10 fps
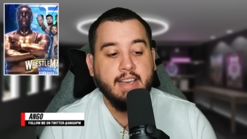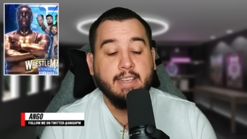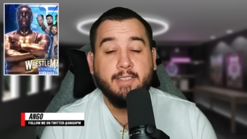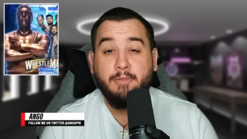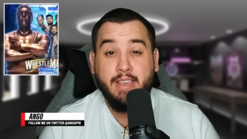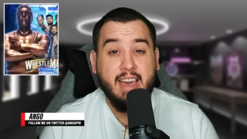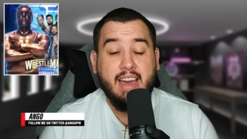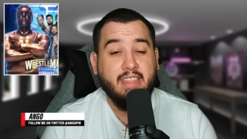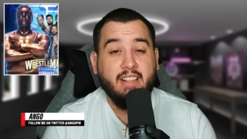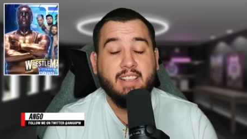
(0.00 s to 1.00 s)
So yeah,
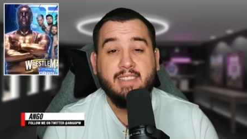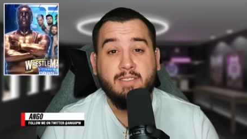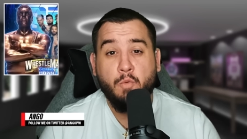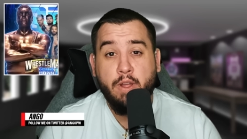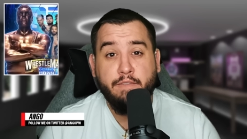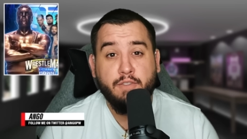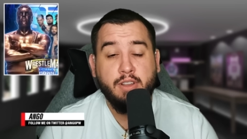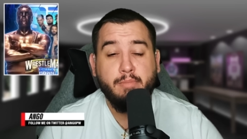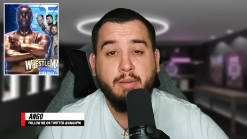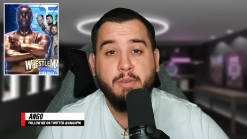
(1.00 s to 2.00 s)
I think this is a win for
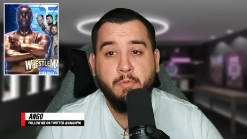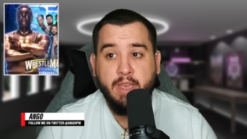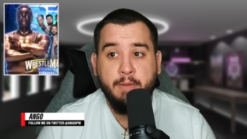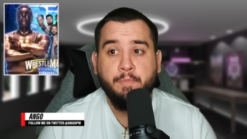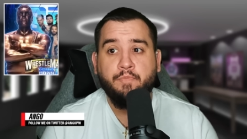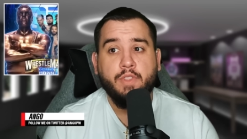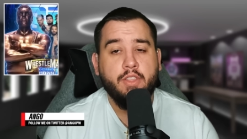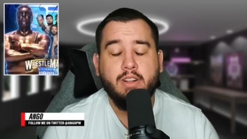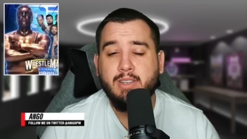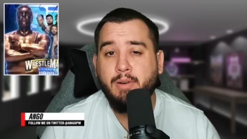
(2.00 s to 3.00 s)
WWE.
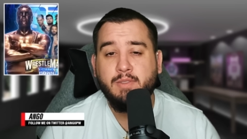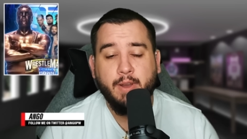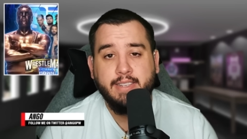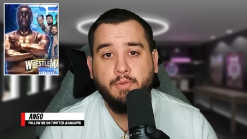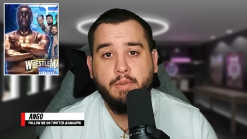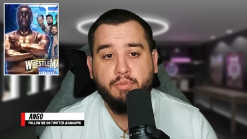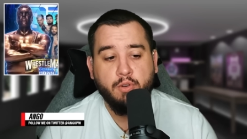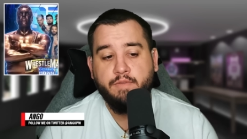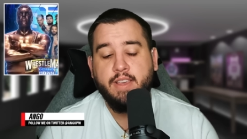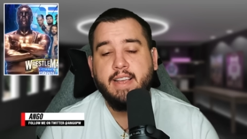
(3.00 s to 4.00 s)
There's always ways to
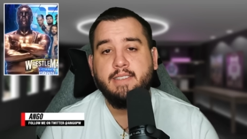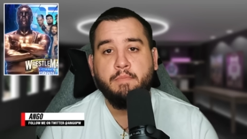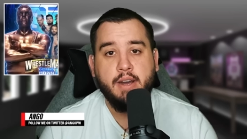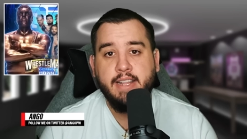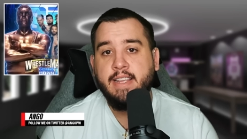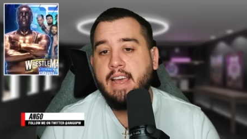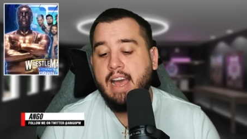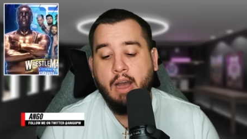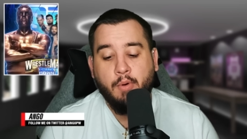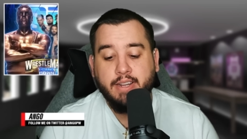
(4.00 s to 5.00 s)
improve things, but
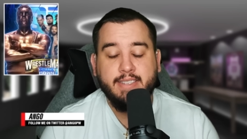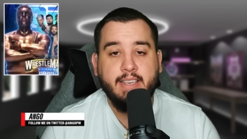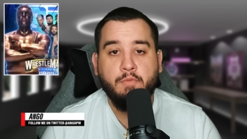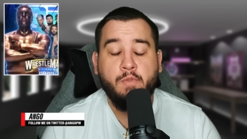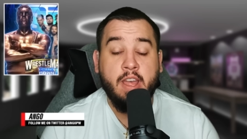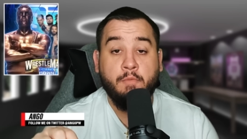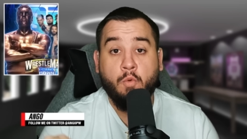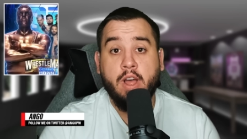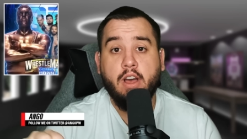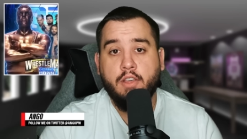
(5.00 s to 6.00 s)
I want to see in
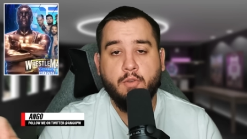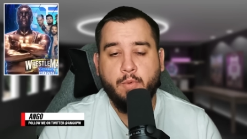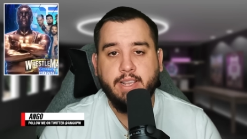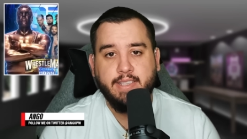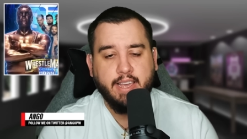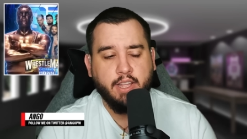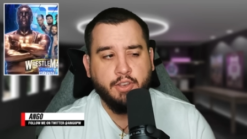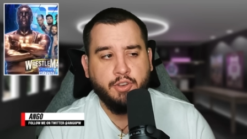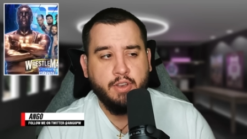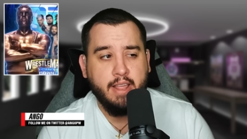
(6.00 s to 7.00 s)
what other ways they
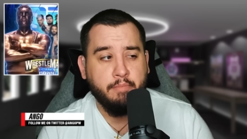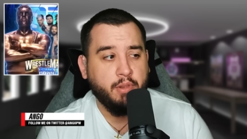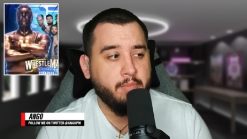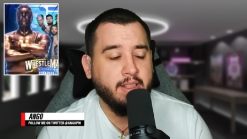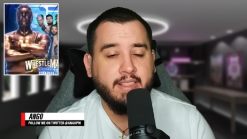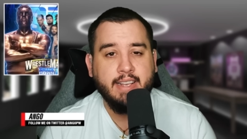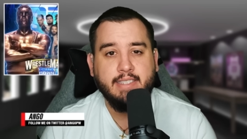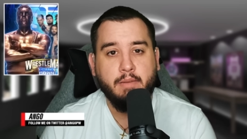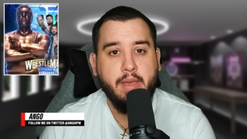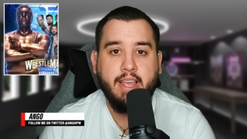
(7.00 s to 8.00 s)
can implement things
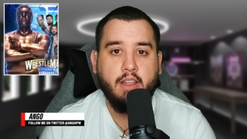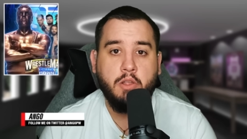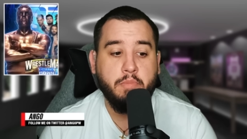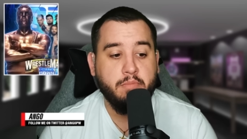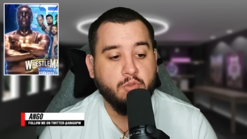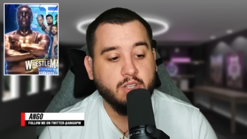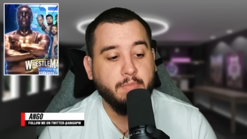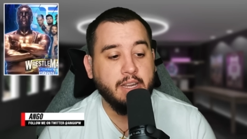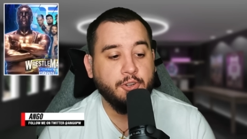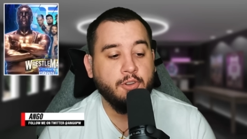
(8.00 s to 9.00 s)
to make it a little bit more
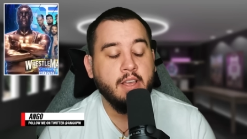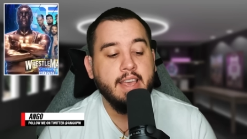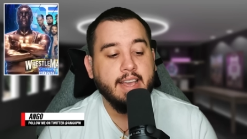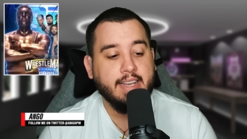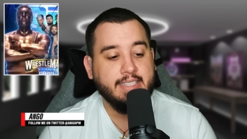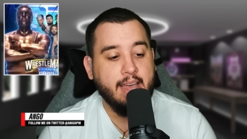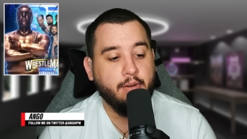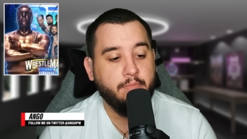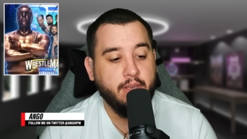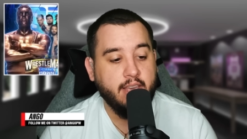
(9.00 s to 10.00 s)
special, because that
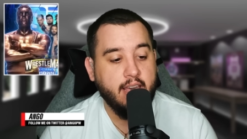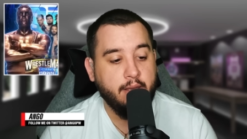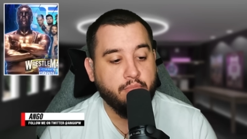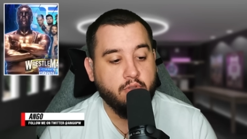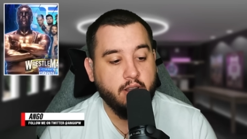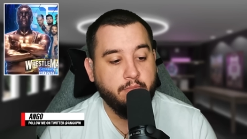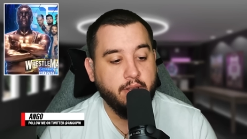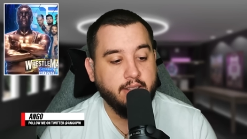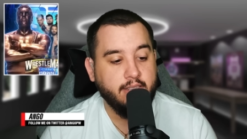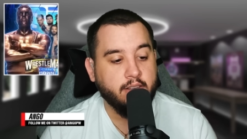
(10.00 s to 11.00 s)
would be a pretty
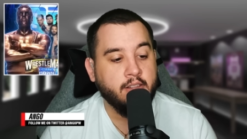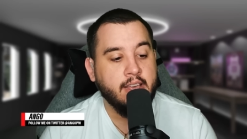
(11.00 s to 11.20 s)
big deal.